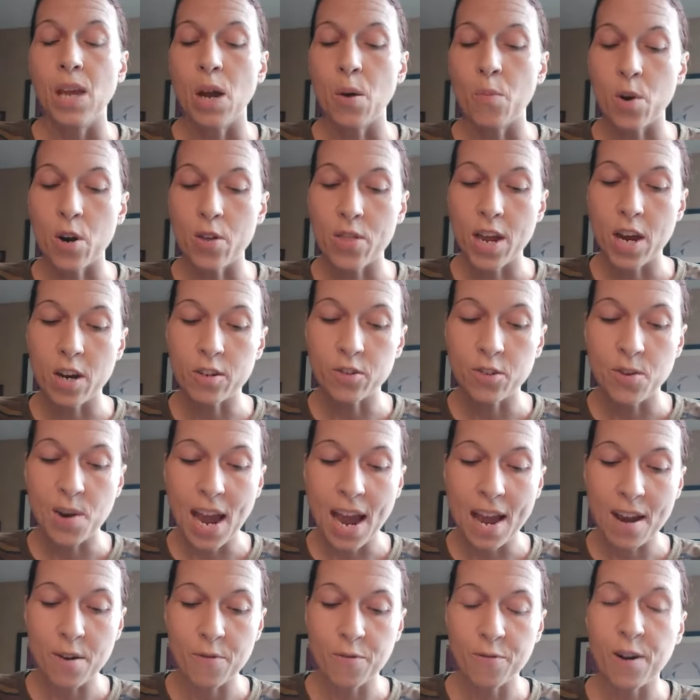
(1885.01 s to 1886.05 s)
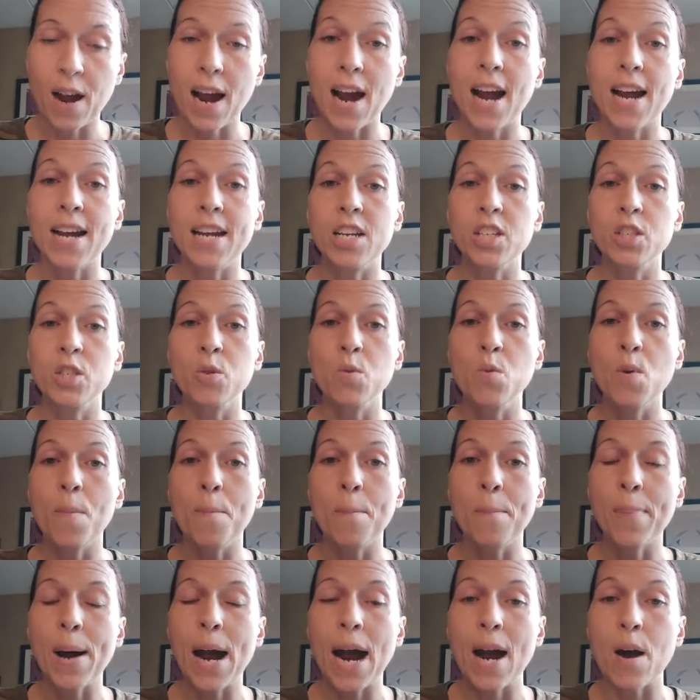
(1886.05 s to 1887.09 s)
And we're there to edify and to
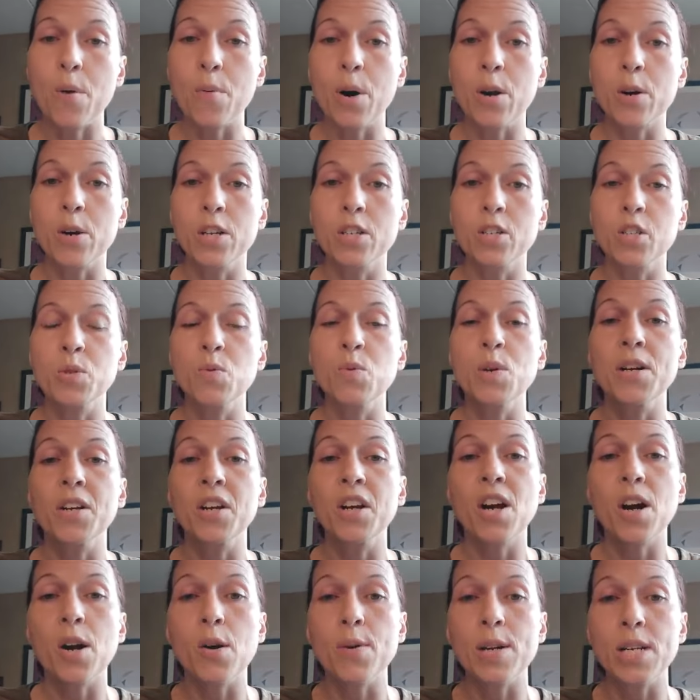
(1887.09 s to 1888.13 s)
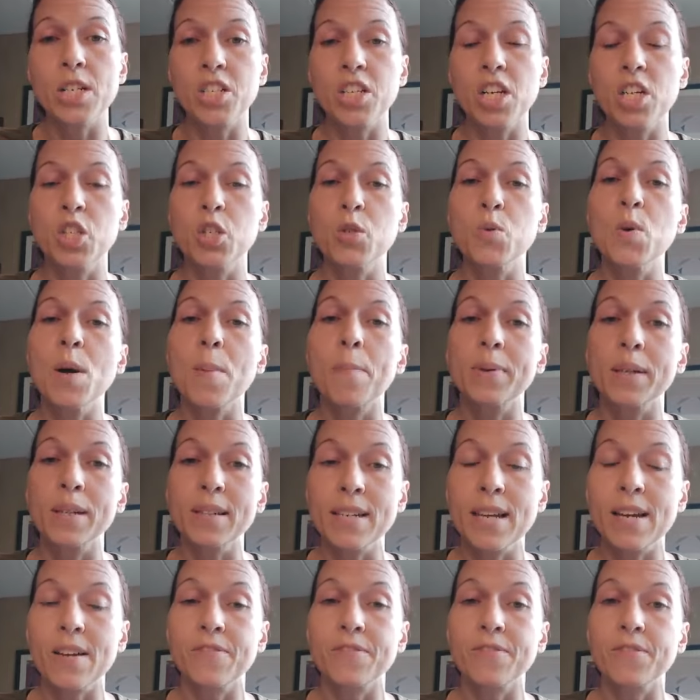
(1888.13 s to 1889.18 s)
empower and to encourage and to
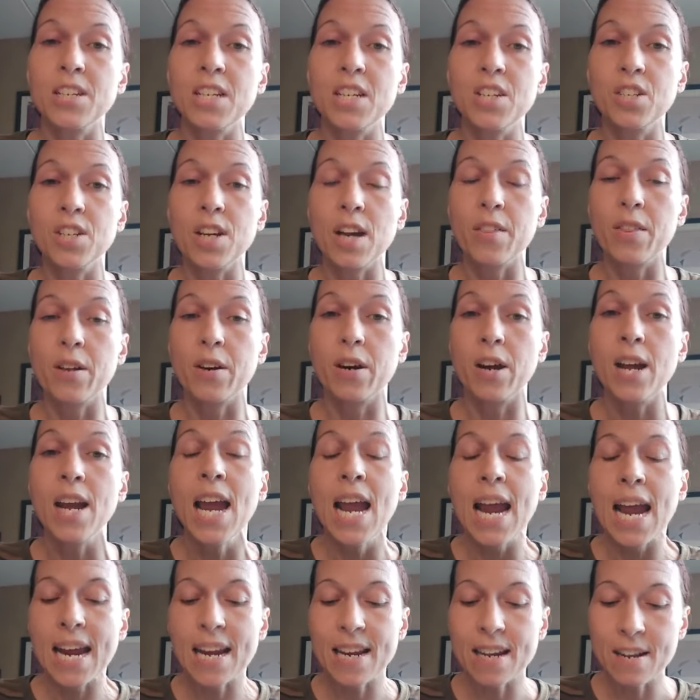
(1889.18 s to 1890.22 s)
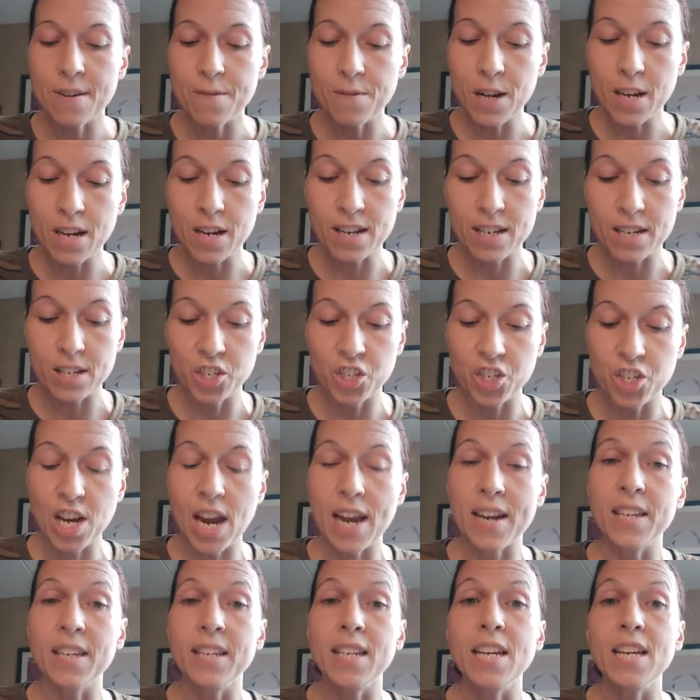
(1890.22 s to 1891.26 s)
uplift each other and even
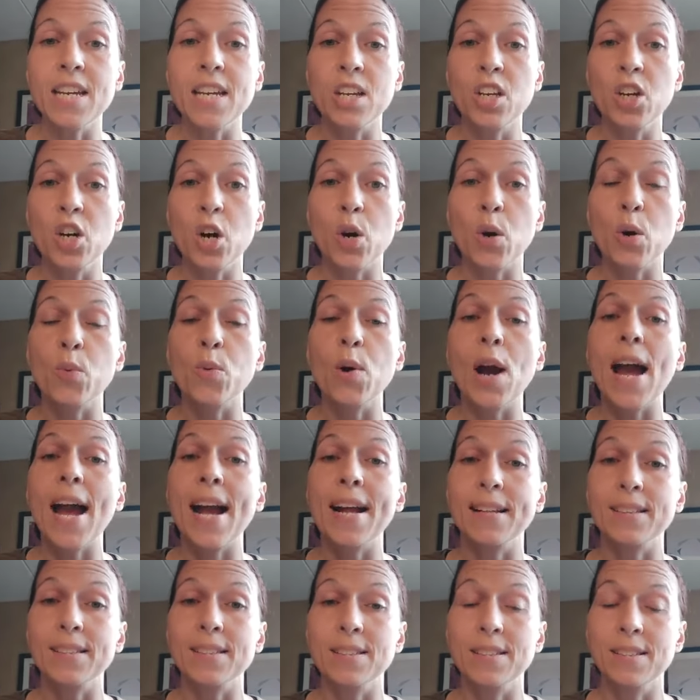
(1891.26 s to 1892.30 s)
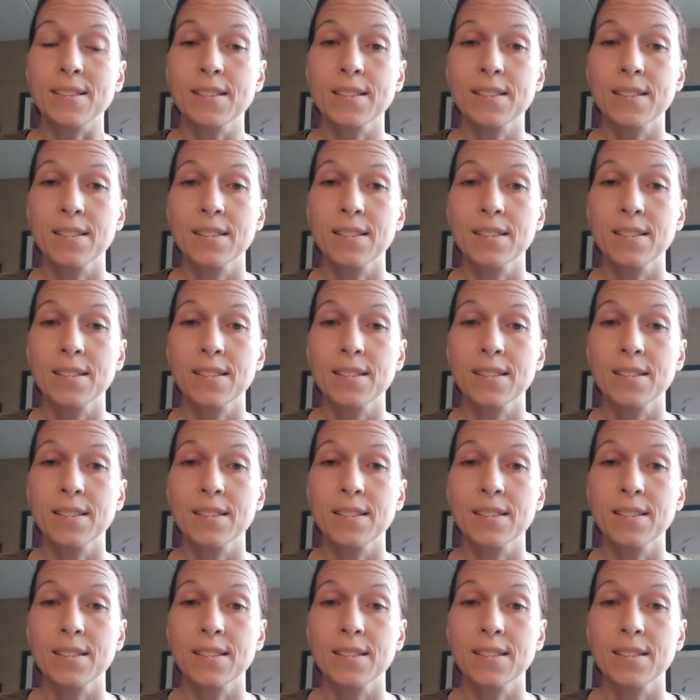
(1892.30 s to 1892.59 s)
gently correct